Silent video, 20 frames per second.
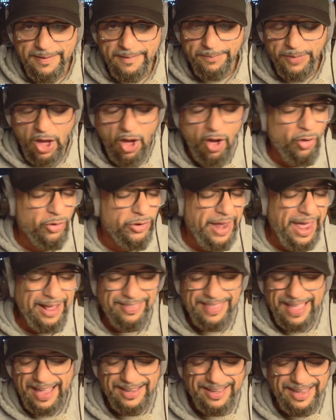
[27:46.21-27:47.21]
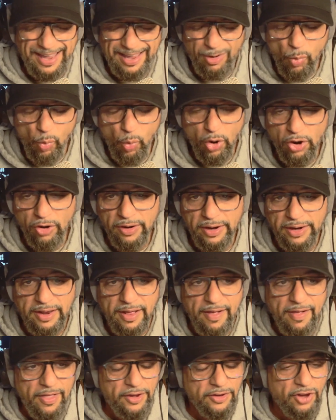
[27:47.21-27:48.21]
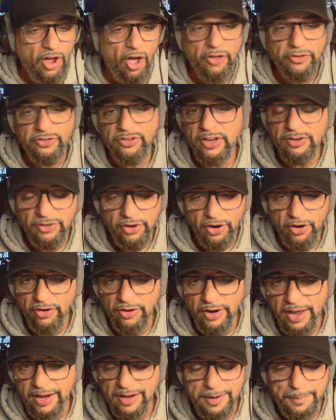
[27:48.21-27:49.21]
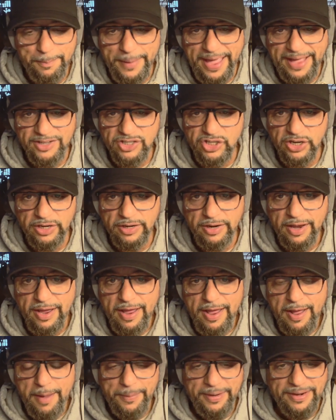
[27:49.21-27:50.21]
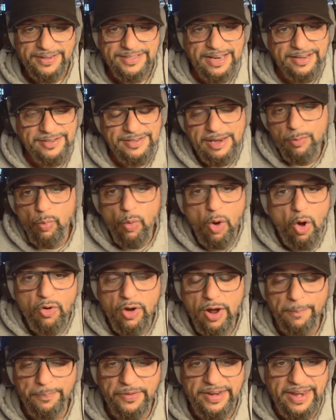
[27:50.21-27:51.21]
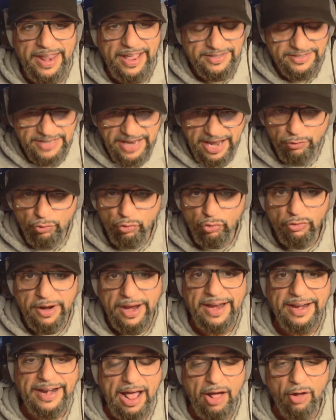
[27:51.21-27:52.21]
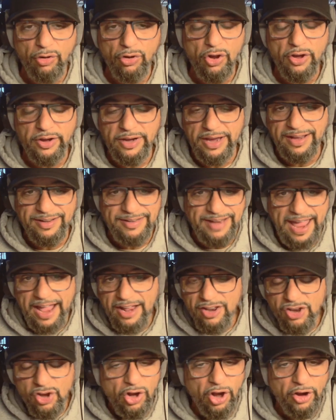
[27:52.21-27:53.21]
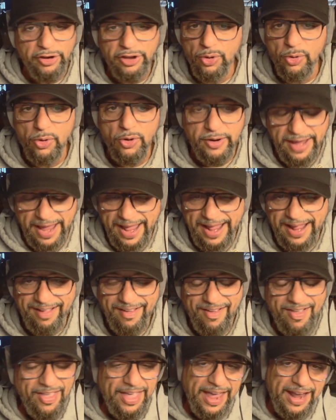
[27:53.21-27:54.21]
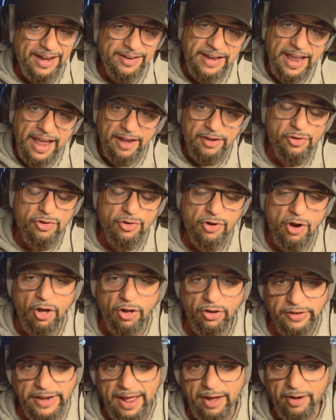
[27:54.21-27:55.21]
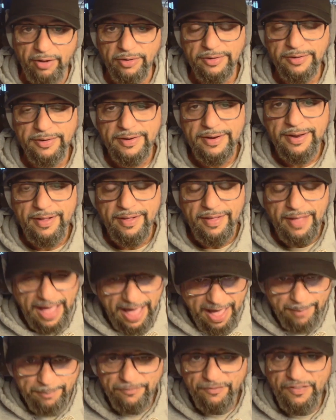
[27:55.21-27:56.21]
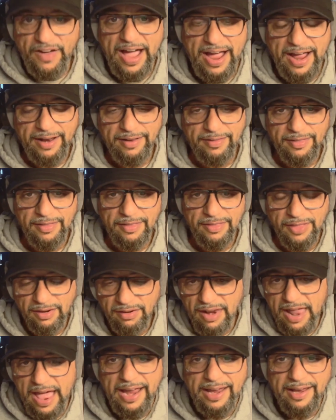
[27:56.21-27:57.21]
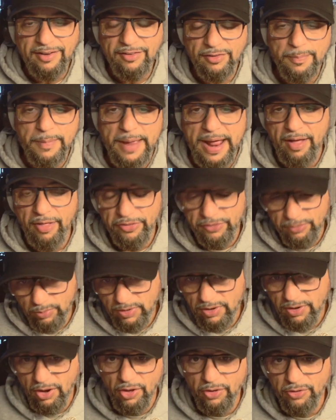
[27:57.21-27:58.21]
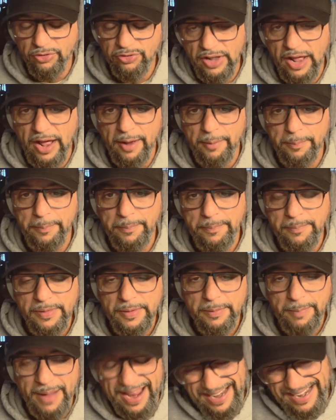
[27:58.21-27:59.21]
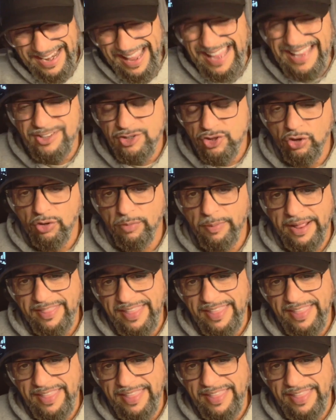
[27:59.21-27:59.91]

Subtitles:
All night, that king worried, tossed and turned, I could imagine. But it says he woke up the next day, ran out looking, Daniel, are you okay? And Daniel called out, I'm fine. The lions' mouths were closed up by an angel, by the